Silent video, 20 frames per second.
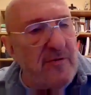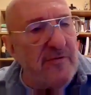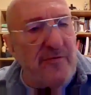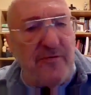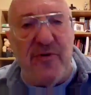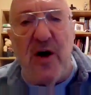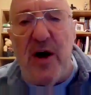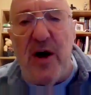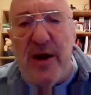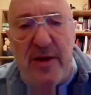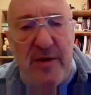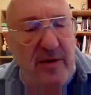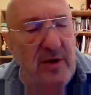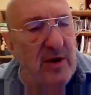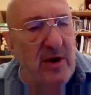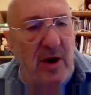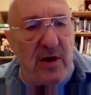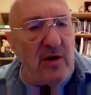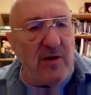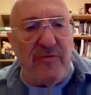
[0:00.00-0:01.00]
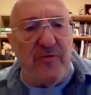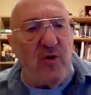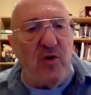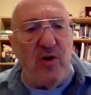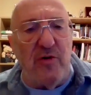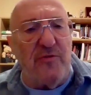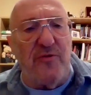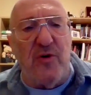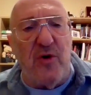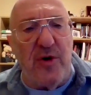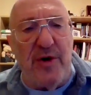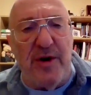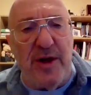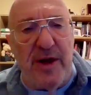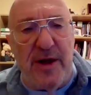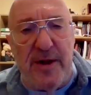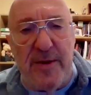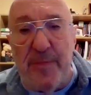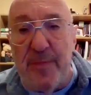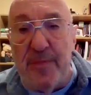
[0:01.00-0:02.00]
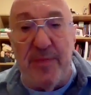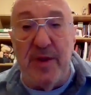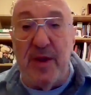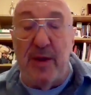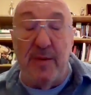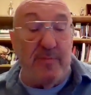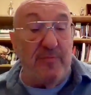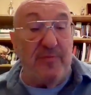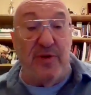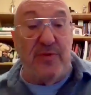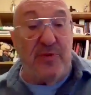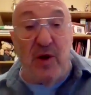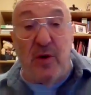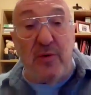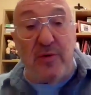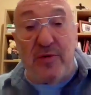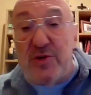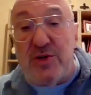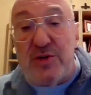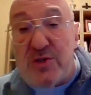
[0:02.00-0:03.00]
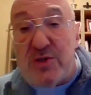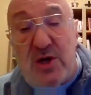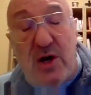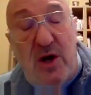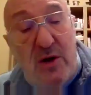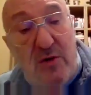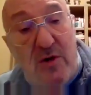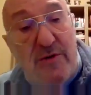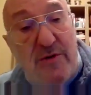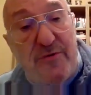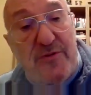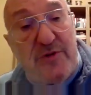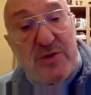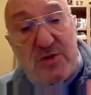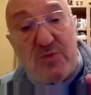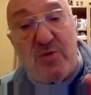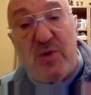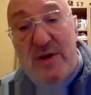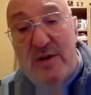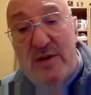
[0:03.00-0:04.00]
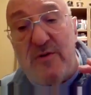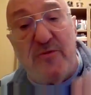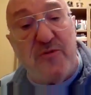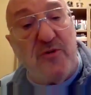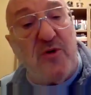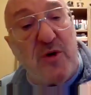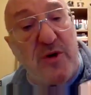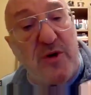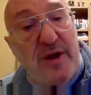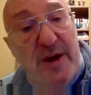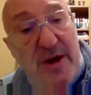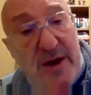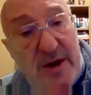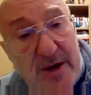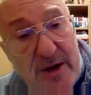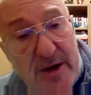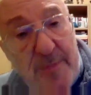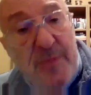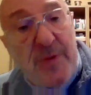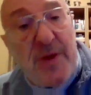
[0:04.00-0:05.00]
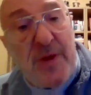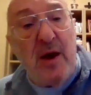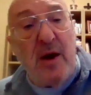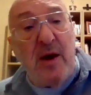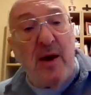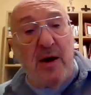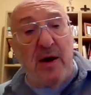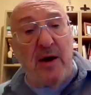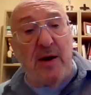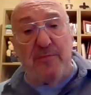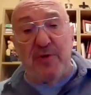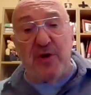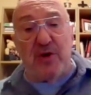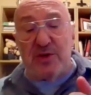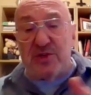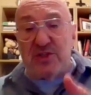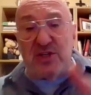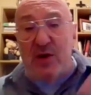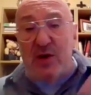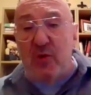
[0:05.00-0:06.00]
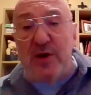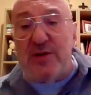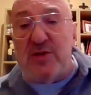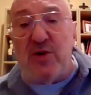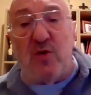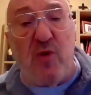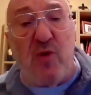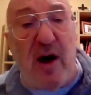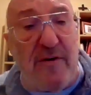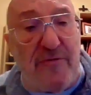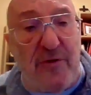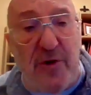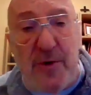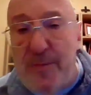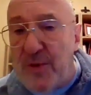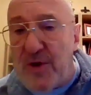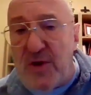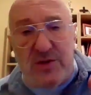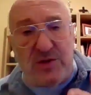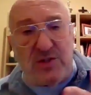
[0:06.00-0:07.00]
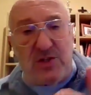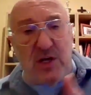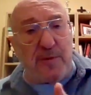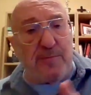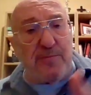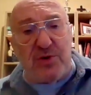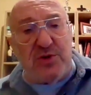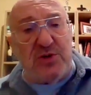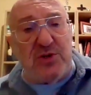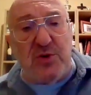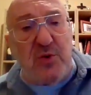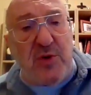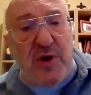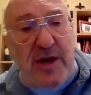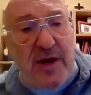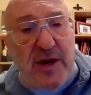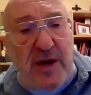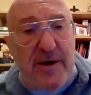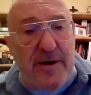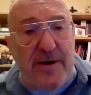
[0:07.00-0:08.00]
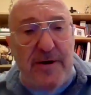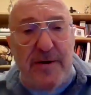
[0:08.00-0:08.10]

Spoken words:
Fine, cut off all foreign aid. But don't just cut off Israeli foreign aid because they went to Rafah, because they're pursuing